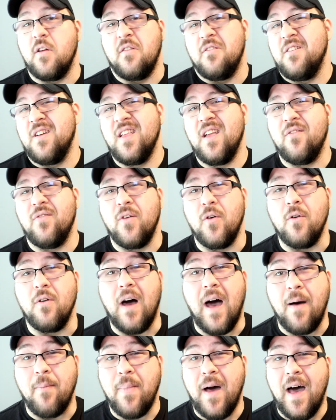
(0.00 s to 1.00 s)
even do
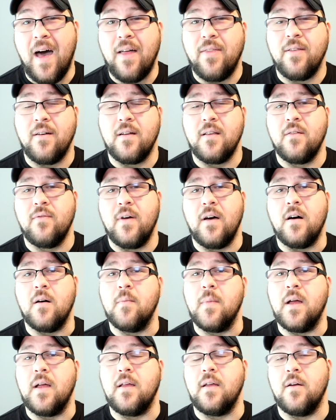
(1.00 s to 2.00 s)
like Python
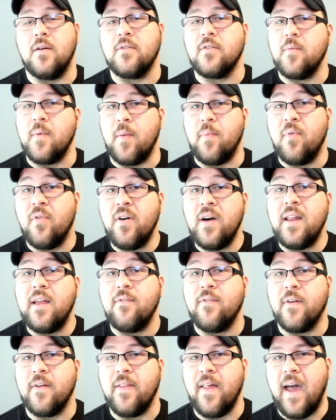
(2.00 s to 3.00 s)
development. It's going to be plenty
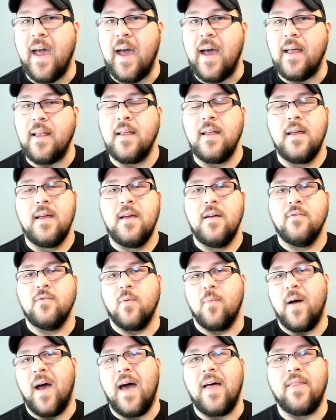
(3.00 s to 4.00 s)
for that,
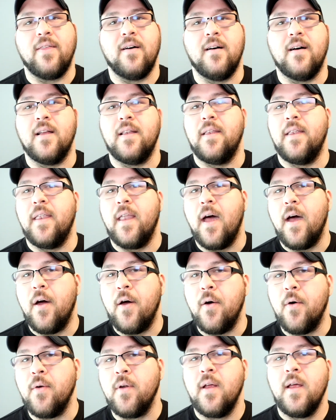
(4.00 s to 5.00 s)
for Python,
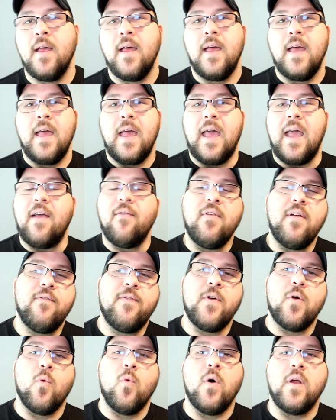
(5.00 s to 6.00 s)
Node. Even if
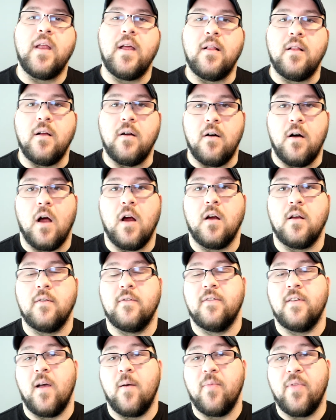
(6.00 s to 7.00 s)
you're wanting to learn
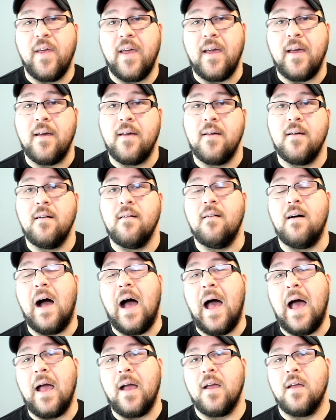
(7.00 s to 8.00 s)
something
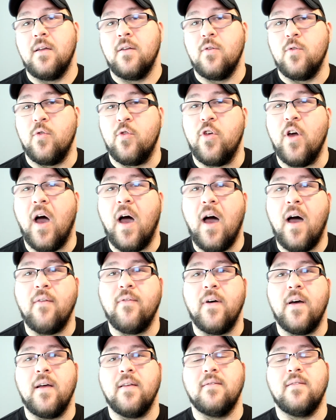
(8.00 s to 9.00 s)
like
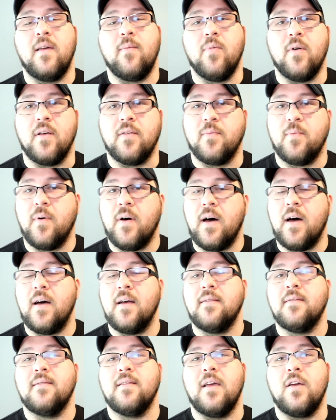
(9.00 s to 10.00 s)
Java, C++,
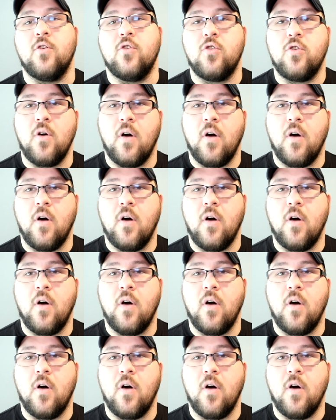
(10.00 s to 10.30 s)
C#,